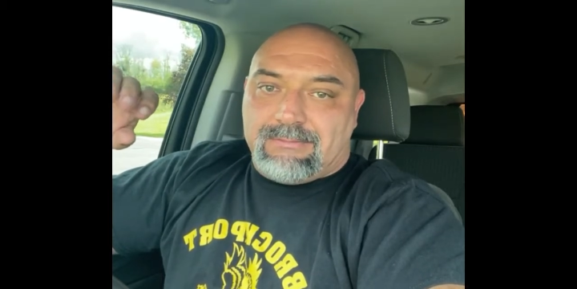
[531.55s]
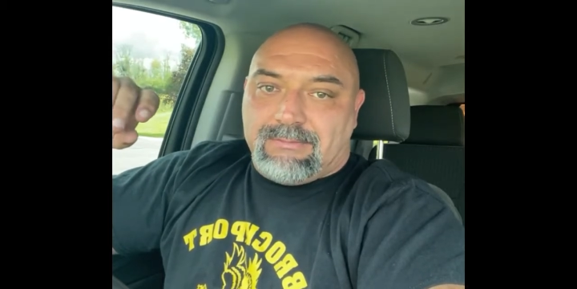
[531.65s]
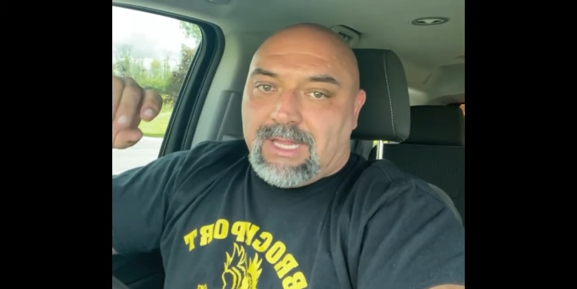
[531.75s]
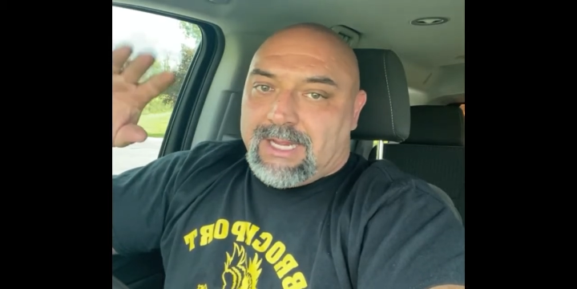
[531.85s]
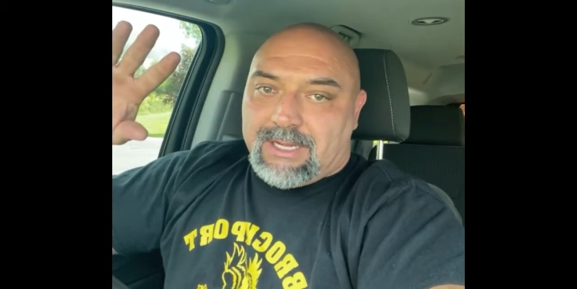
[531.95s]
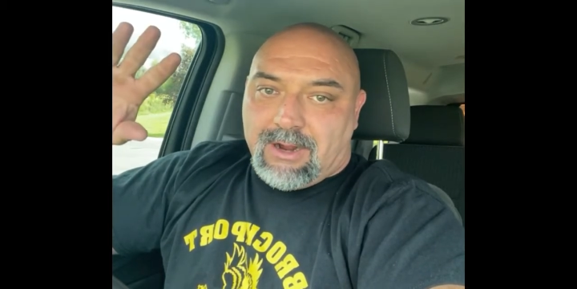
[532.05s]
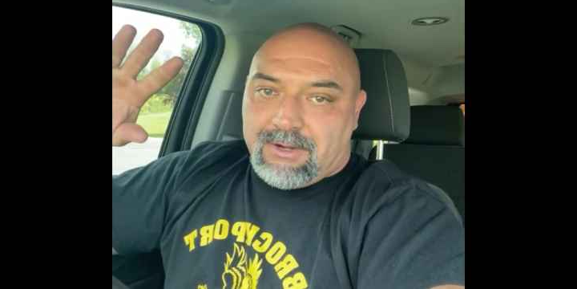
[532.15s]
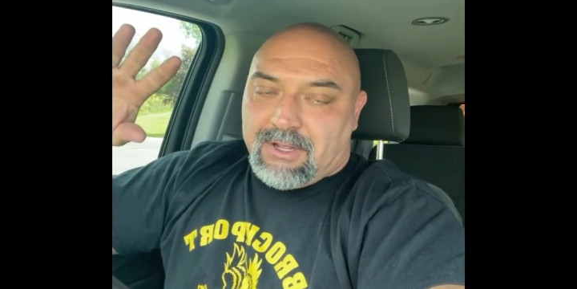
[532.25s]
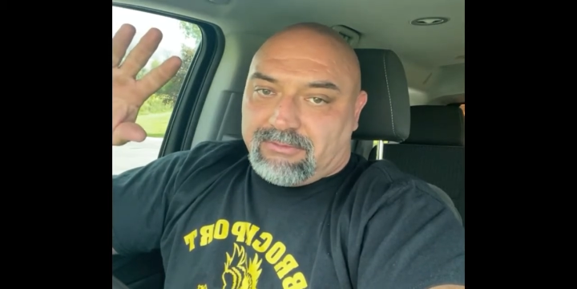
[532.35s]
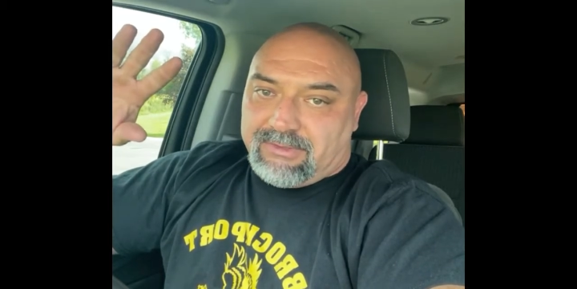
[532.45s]
light
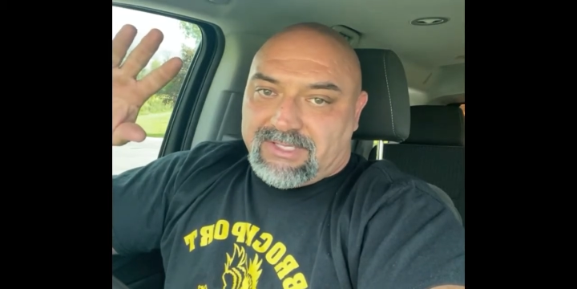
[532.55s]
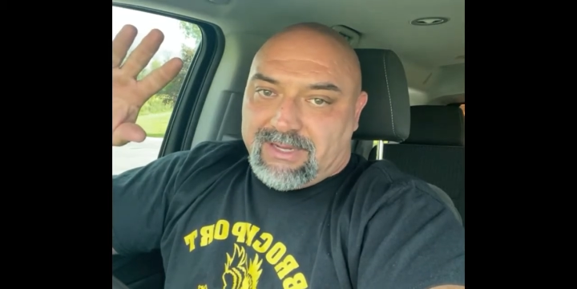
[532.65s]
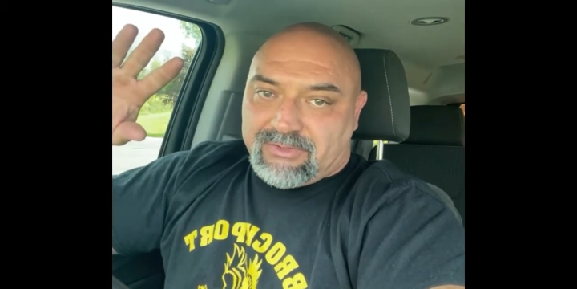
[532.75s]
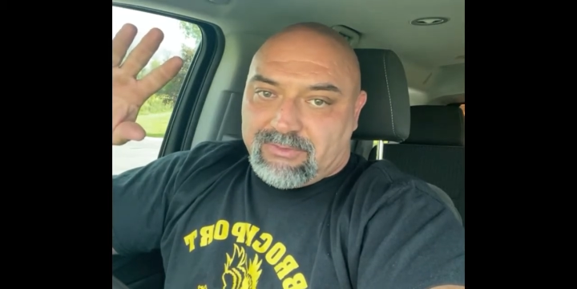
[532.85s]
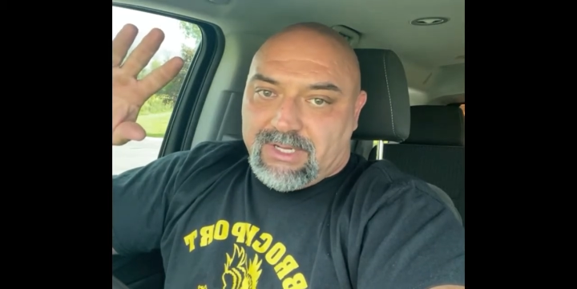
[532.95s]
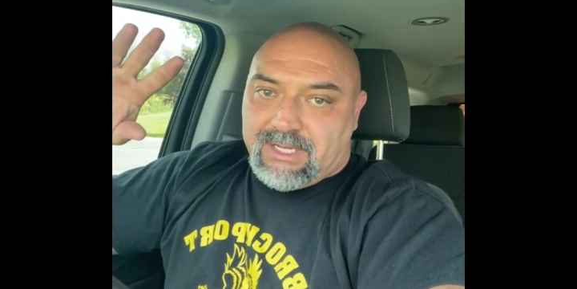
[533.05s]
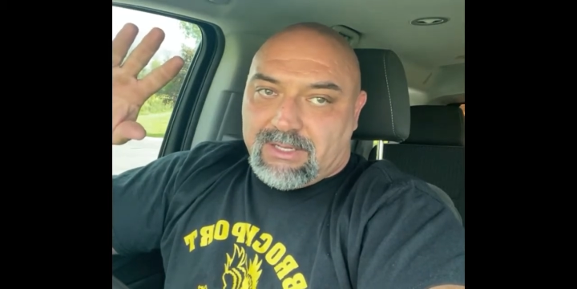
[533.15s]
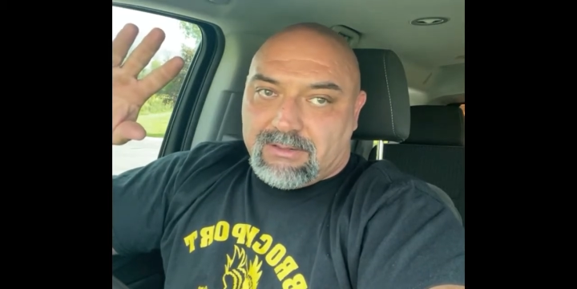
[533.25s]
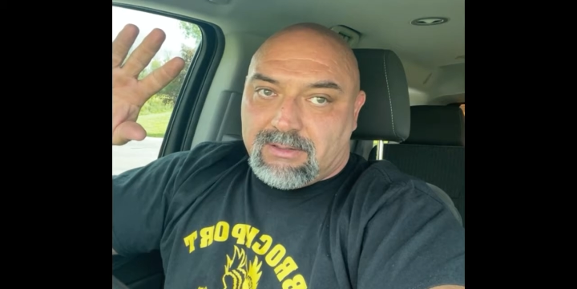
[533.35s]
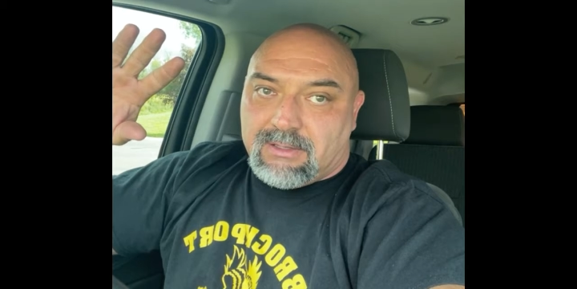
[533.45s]
cardio 3 times a week,